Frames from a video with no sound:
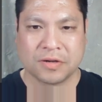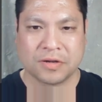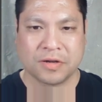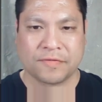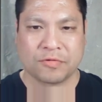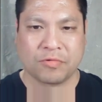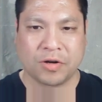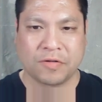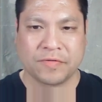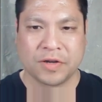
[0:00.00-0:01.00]
If
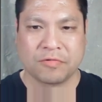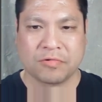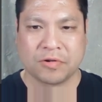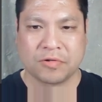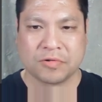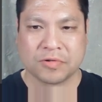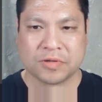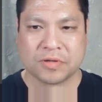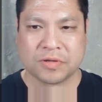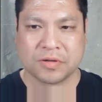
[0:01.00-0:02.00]
12
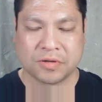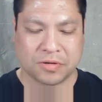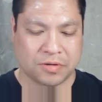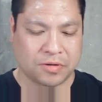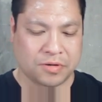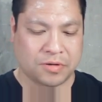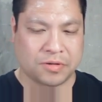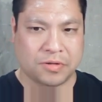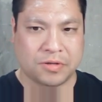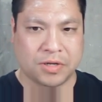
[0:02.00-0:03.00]
equals
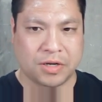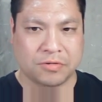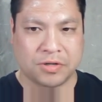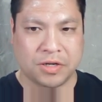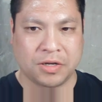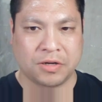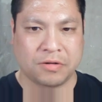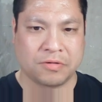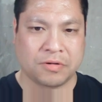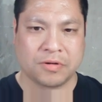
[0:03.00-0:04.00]

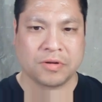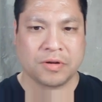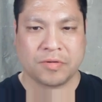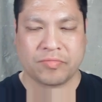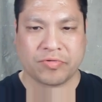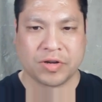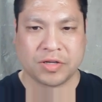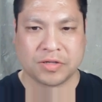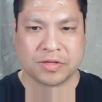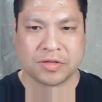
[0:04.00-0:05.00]
downtown,
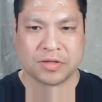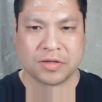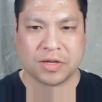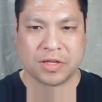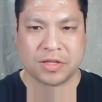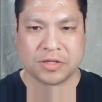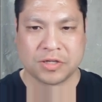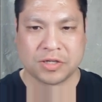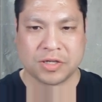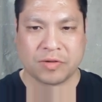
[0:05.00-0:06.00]
print, and let's
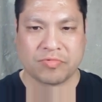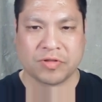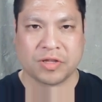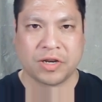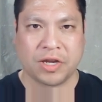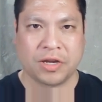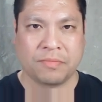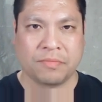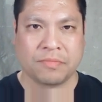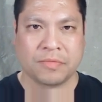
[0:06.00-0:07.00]
just say print the
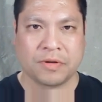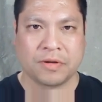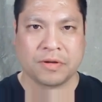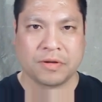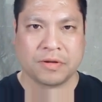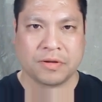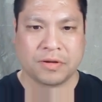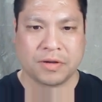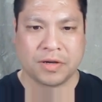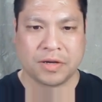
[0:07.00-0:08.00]
name.
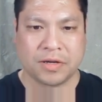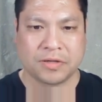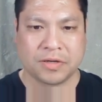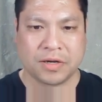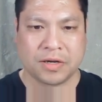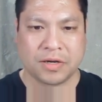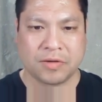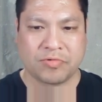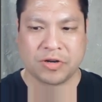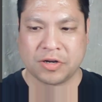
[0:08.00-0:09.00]
And
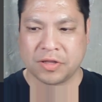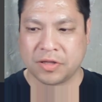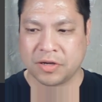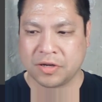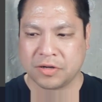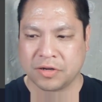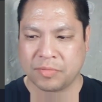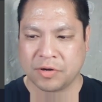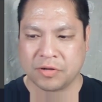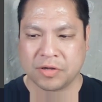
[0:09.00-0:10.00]
it printed nothing.
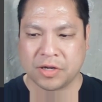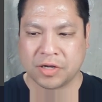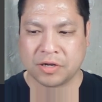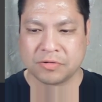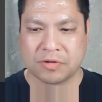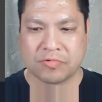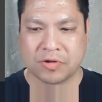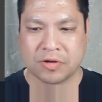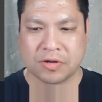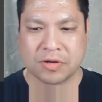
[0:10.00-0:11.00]
Apparently I counted
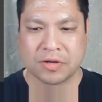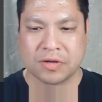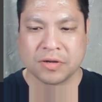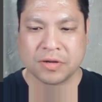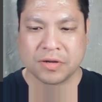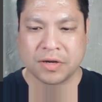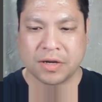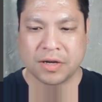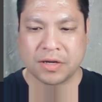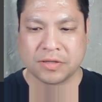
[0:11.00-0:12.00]
wrong.
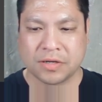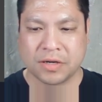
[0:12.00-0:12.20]
And